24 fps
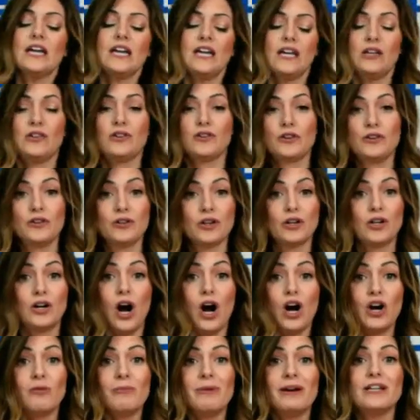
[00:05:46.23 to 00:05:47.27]
either your
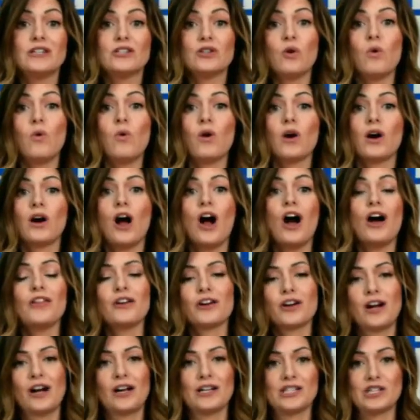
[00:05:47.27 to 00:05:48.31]
garment or
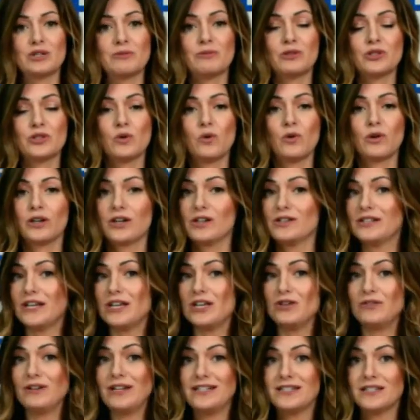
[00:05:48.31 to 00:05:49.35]
other customers' orders
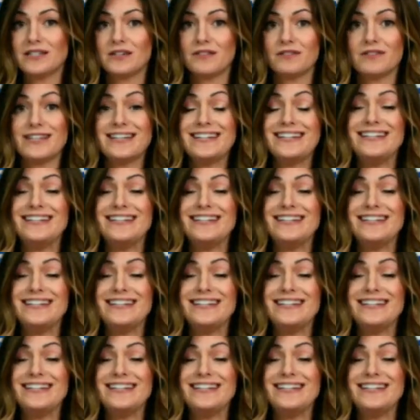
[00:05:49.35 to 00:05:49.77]
that you needed to